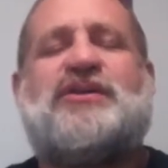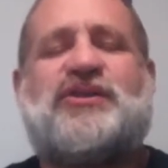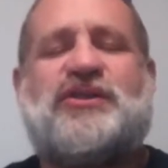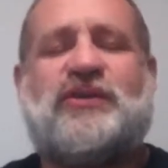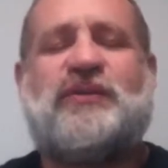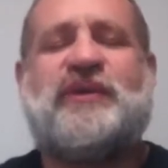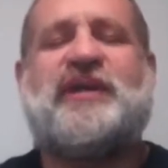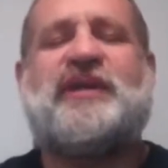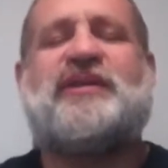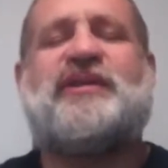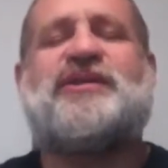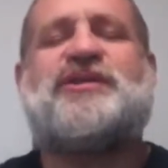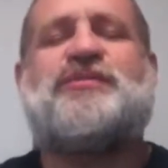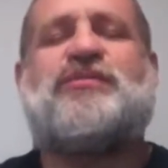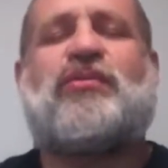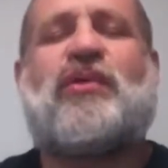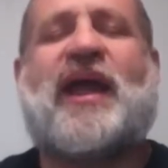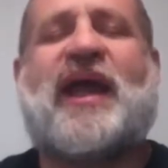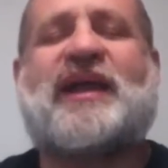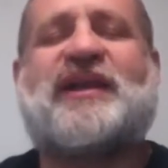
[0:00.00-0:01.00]
doing this
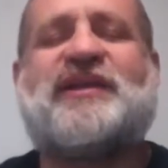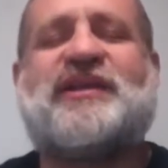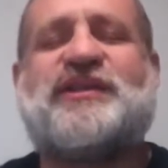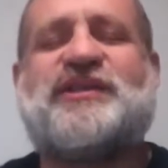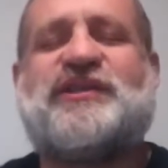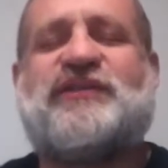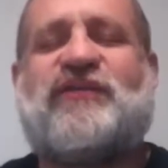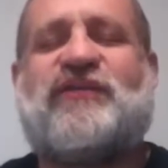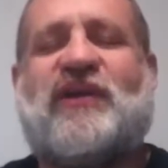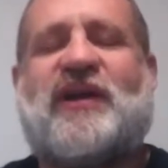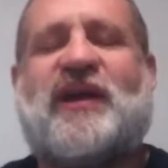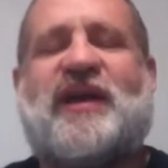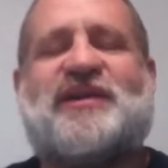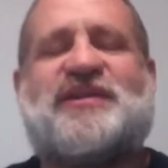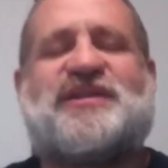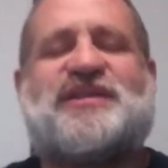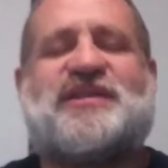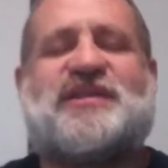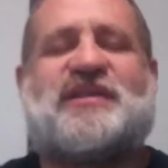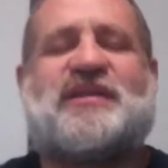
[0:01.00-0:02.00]
practice for
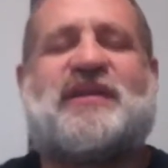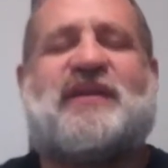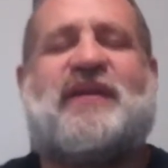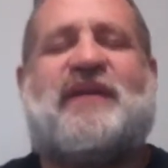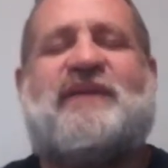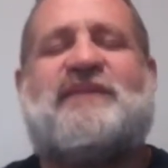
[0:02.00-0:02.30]
us.